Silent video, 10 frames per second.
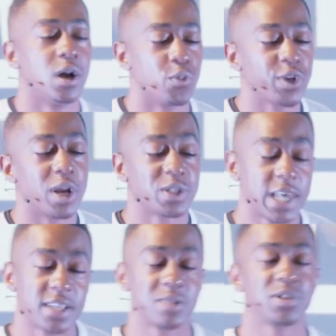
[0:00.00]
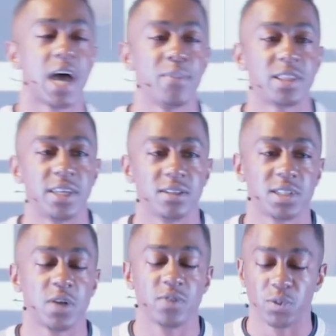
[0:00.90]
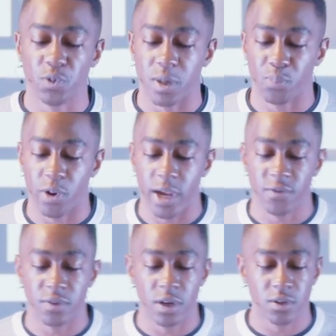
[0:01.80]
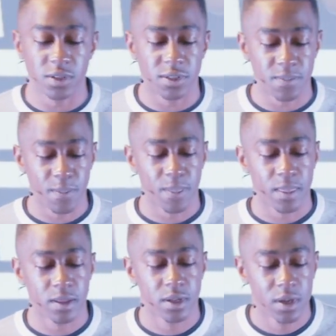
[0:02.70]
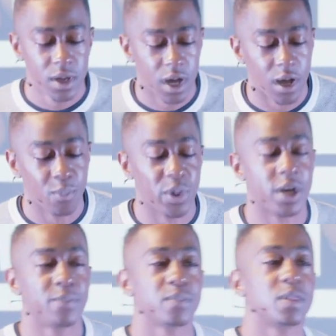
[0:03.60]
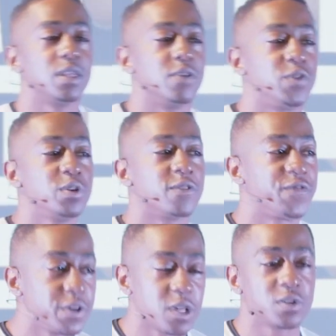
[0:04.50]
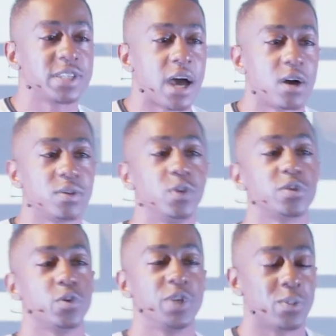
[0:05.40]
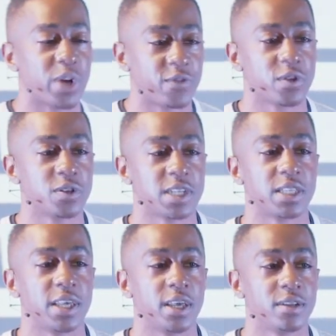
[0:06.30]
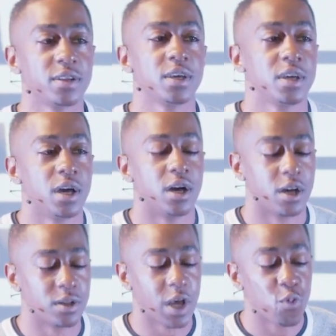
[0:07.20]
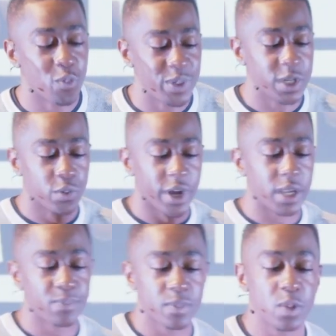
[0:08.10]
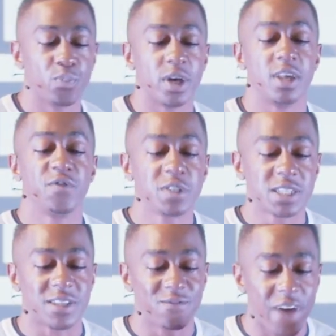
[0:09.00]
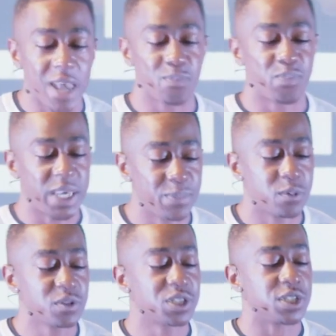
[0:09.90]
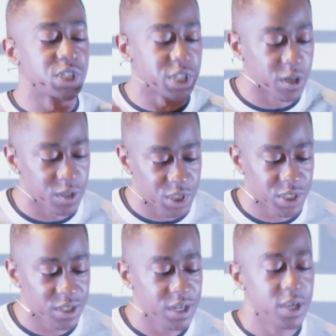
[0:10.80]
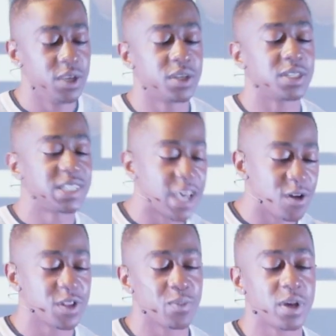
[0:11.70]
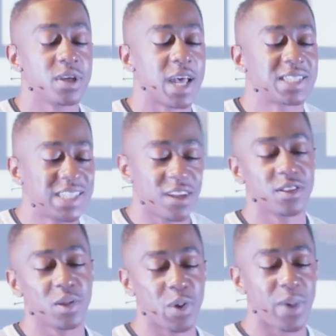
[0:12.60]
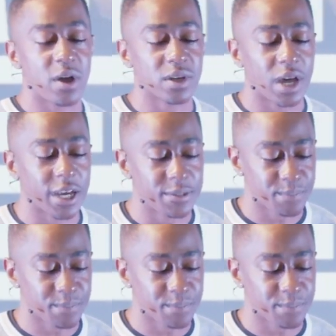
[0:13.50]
We're going to take some time at the end of service, and we're going to pray for those. But if you could fill those out so we could pray for those at the end, that would be great. But if you just invite people to church, you could tell them, that's telling them about God.